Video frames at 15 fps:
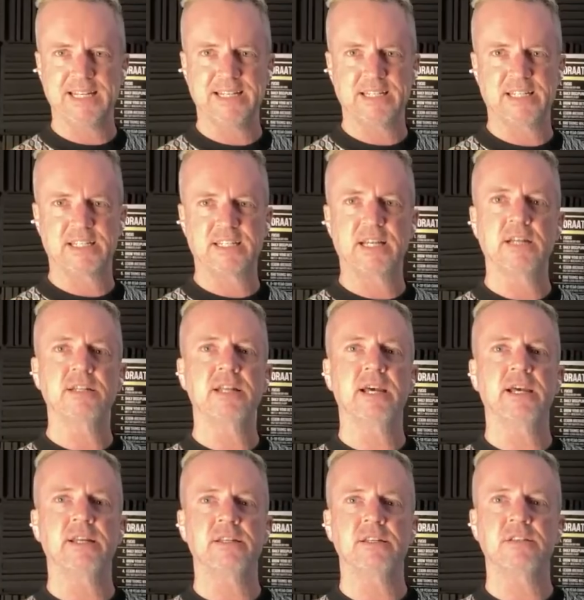is
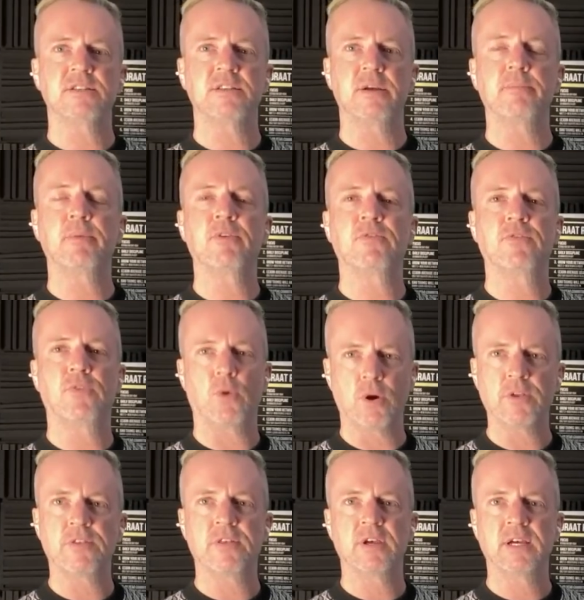Sunday, December
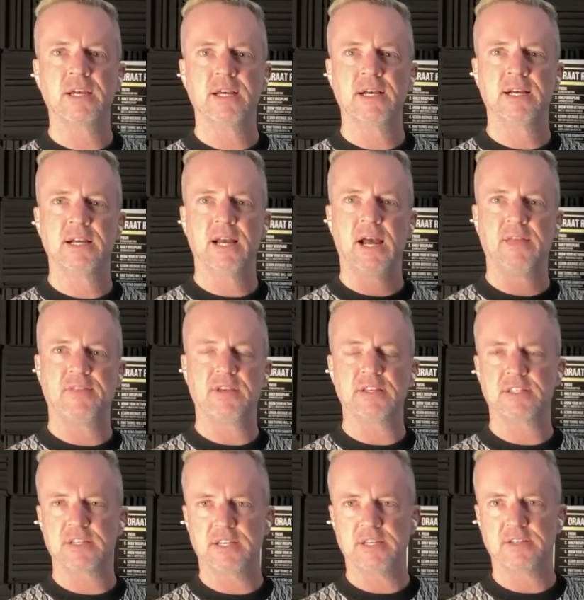4th, and
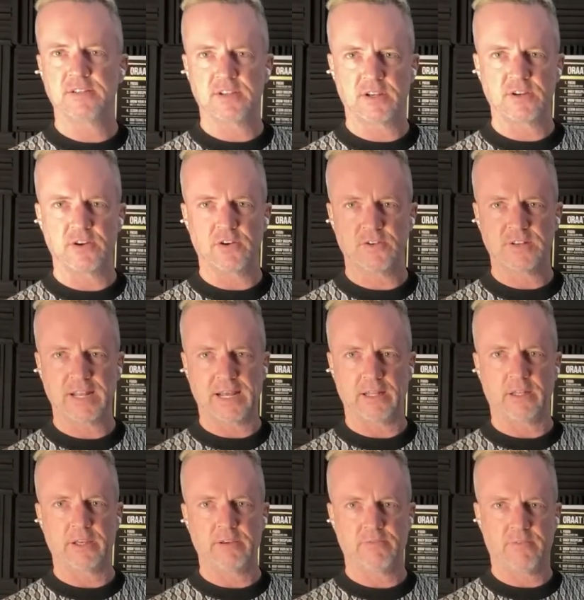this is your
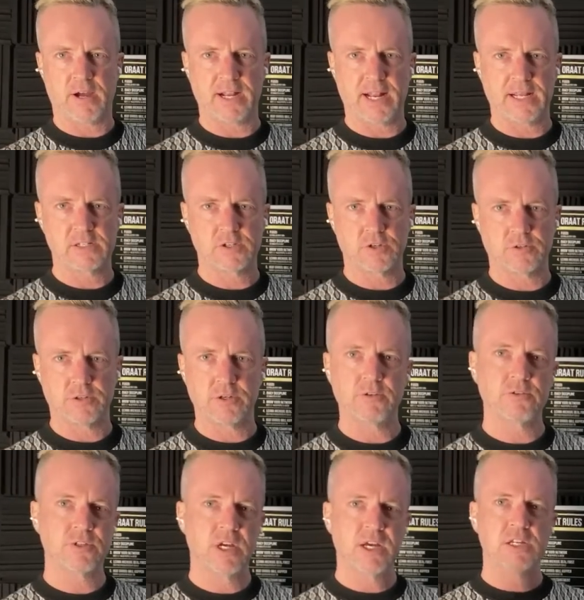daily financial
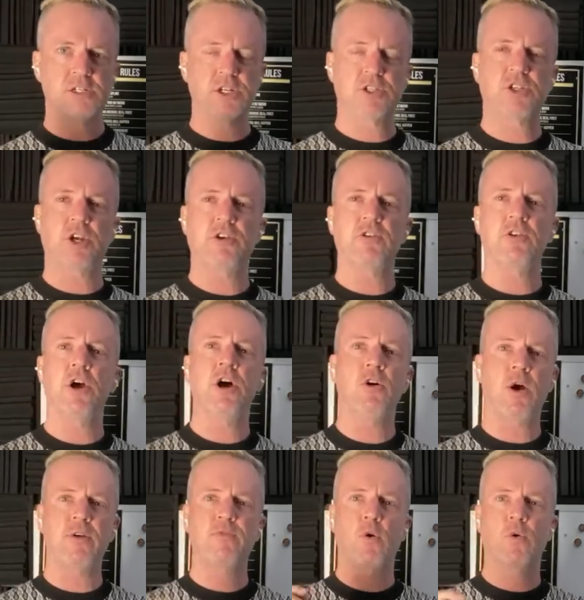news. Just so you know,
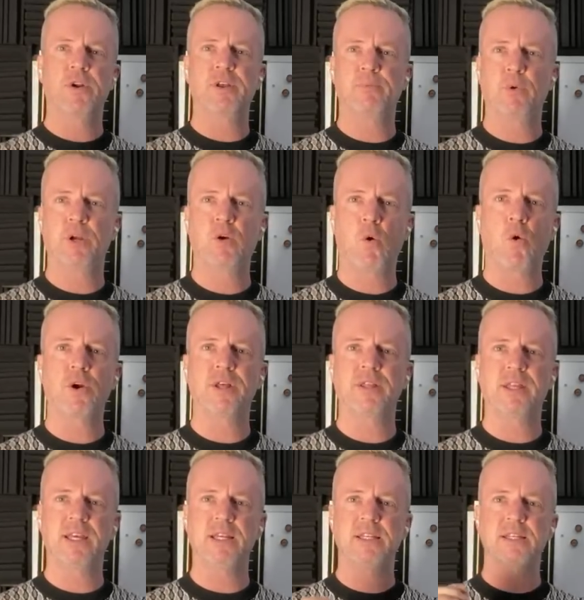I've already recorded
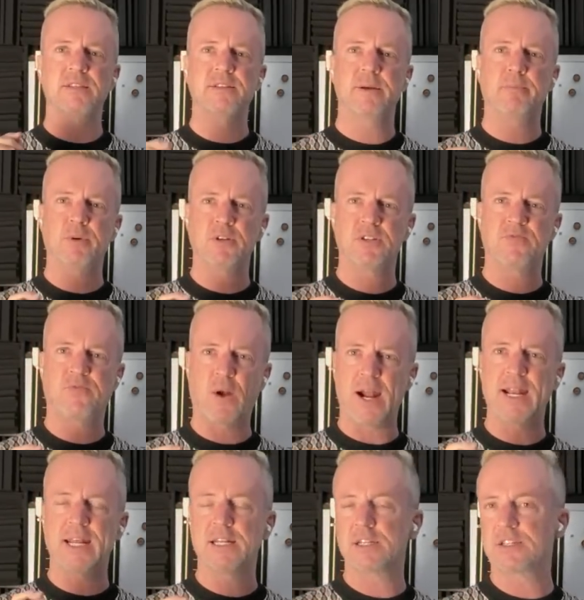the December
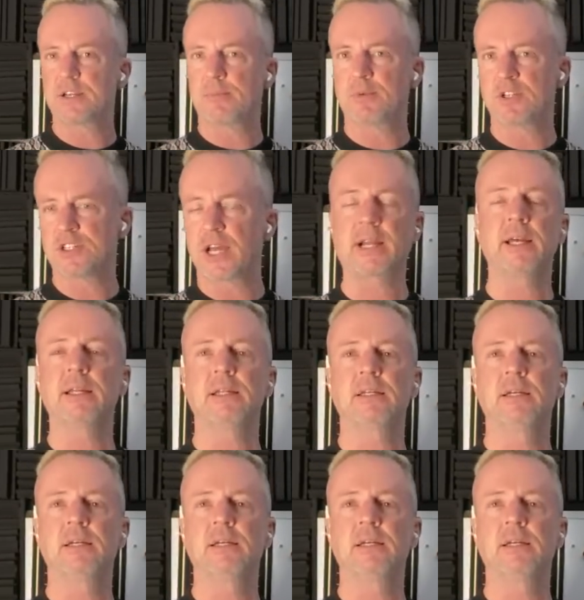Friday, December 2nd